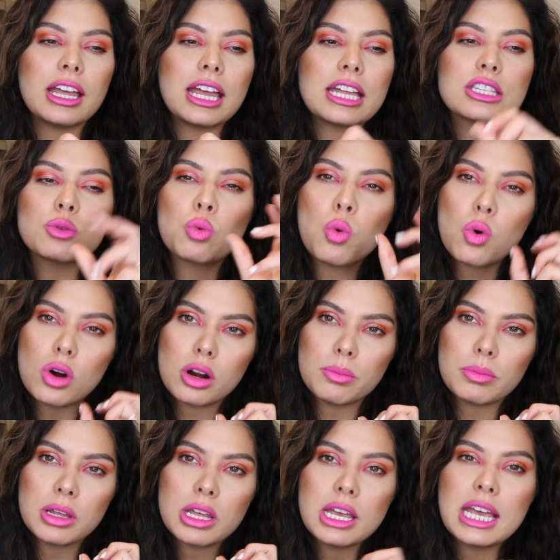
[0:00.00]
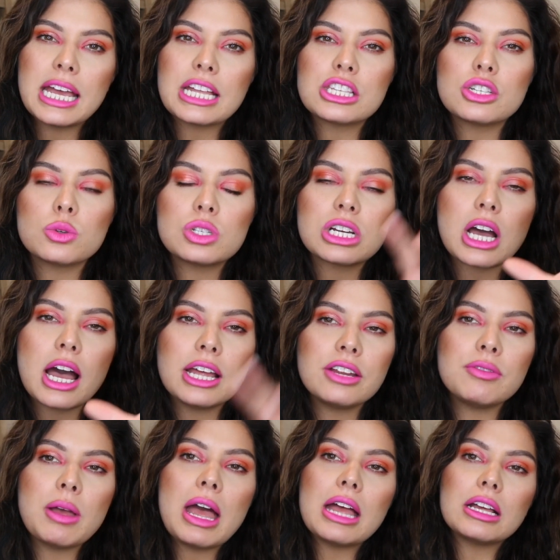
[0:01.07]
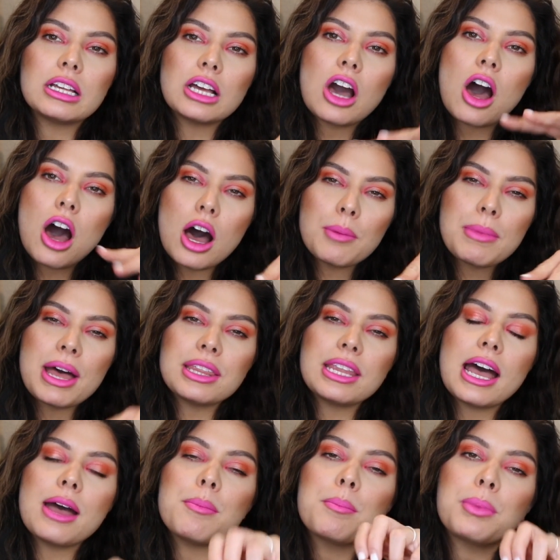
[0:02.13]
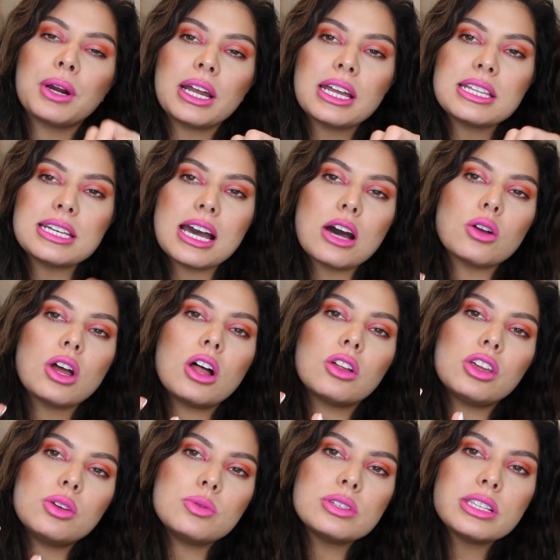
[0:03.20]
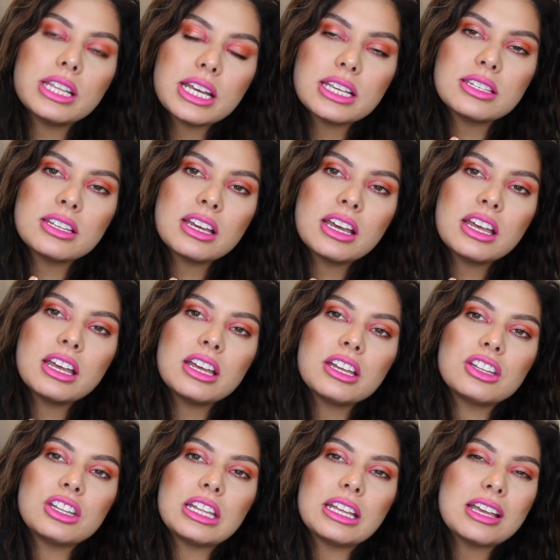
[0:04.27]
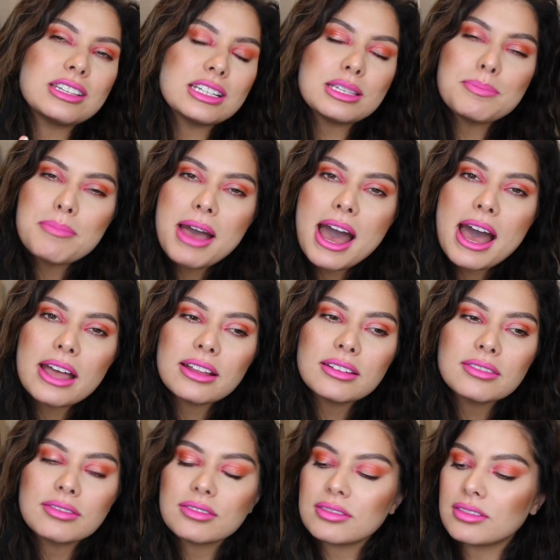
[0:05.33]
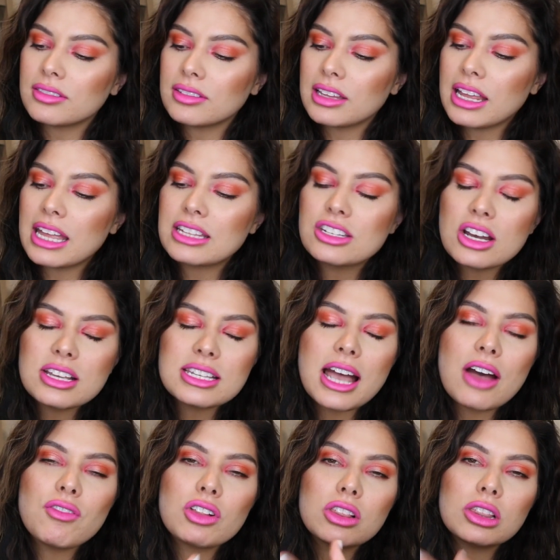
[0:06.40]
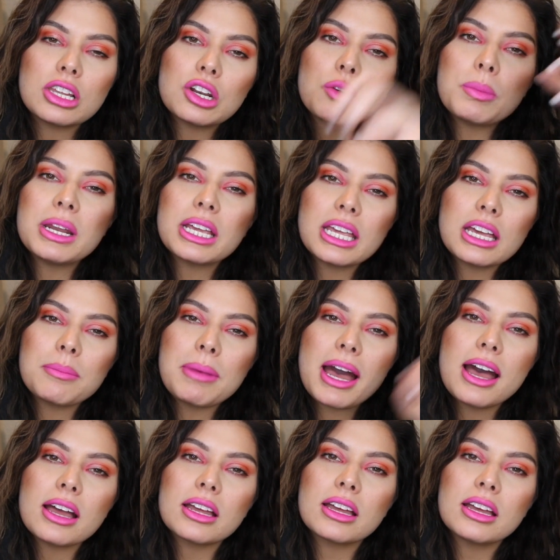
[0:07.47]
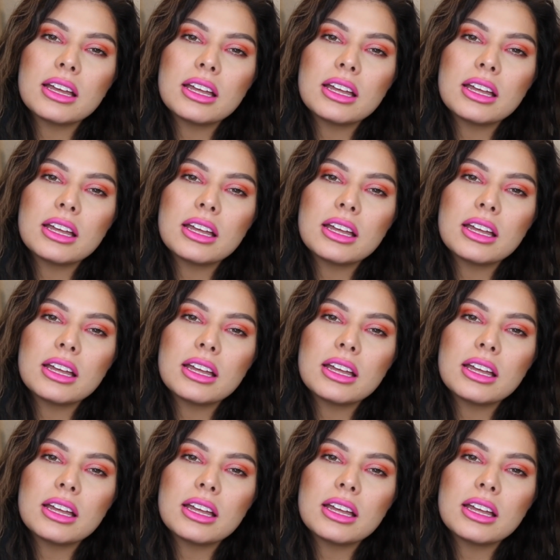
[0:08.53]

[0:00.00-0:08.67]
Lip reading: it's warm. And so to kind of combat that, bring it down, I'll use this because it's matte. It does have a little bit of kickback,